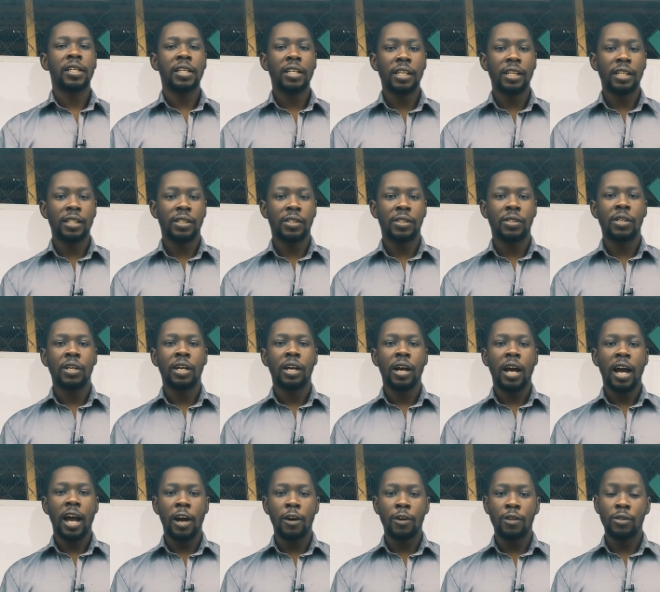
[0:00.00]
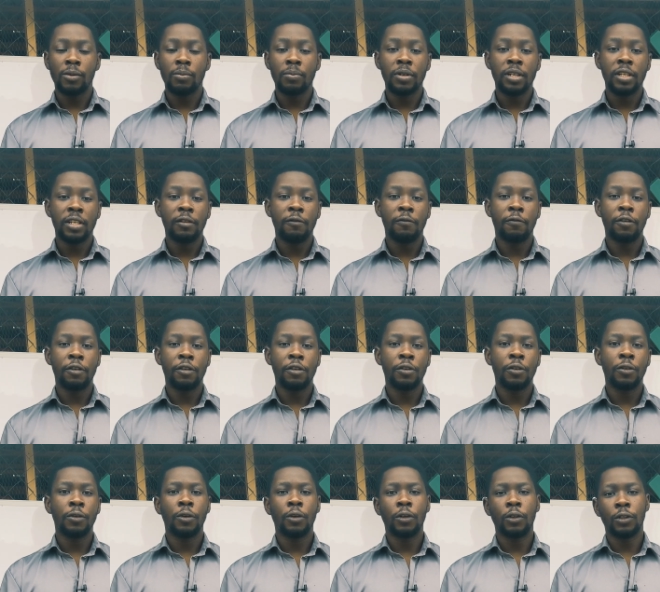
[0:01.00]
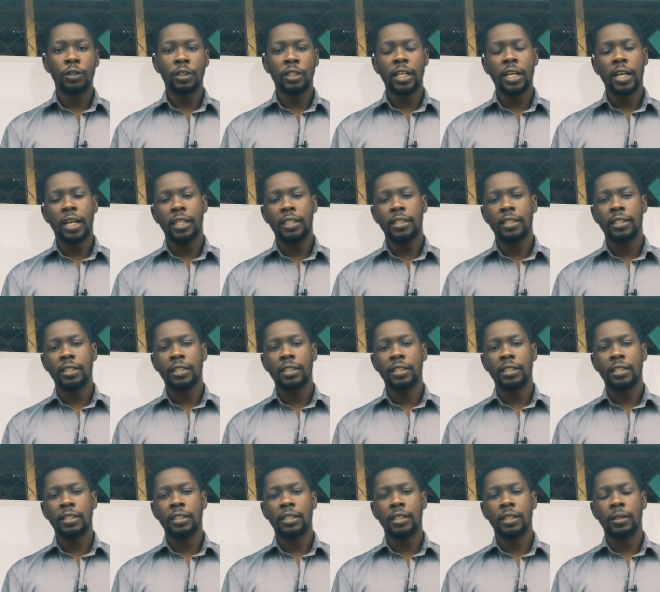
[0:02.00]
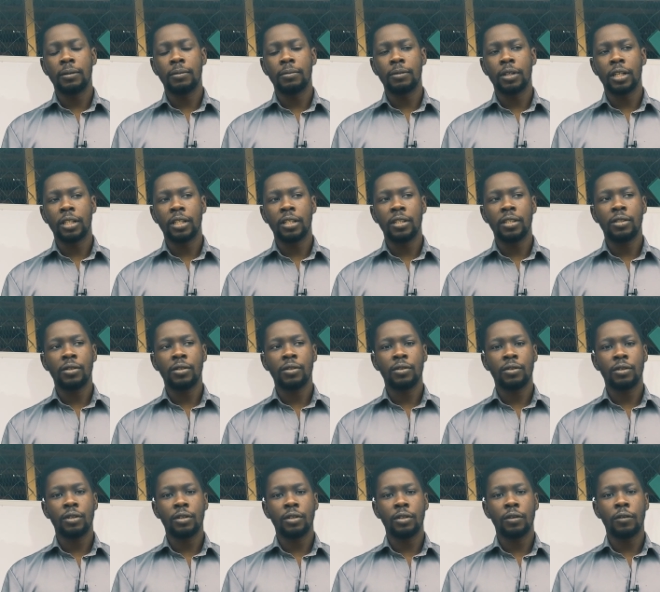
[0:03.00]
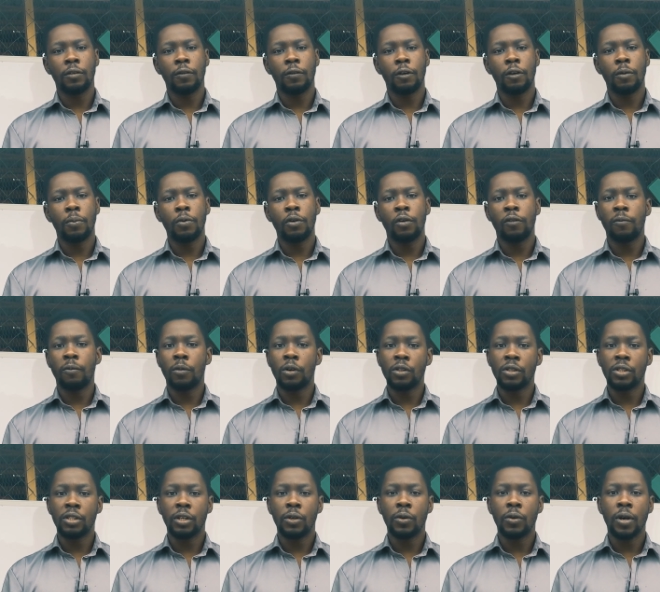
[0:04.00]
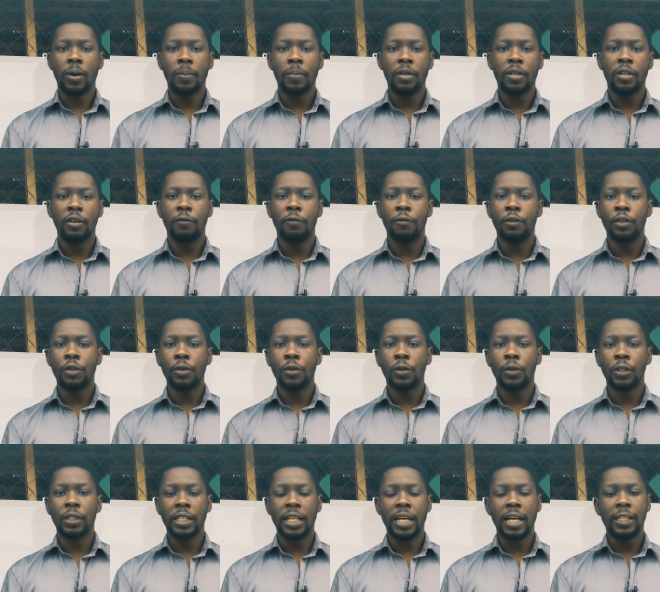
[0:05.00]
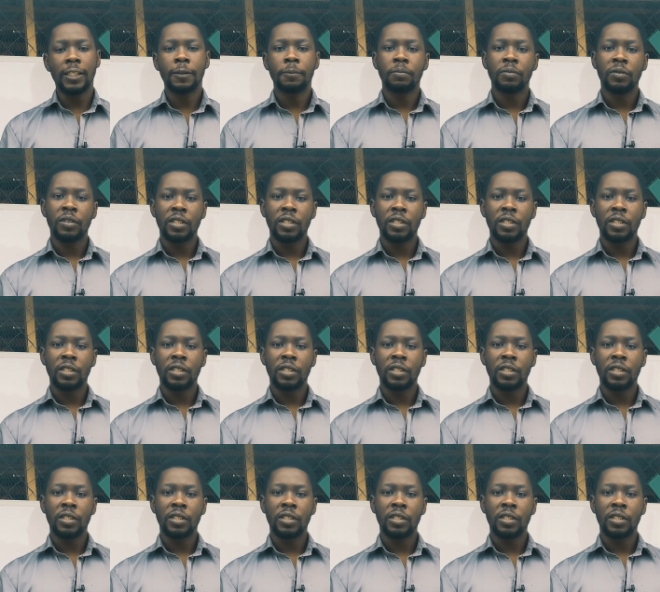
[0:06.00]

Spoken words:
is, I also made a video on that in I think a couple of months ago. I made a video on that.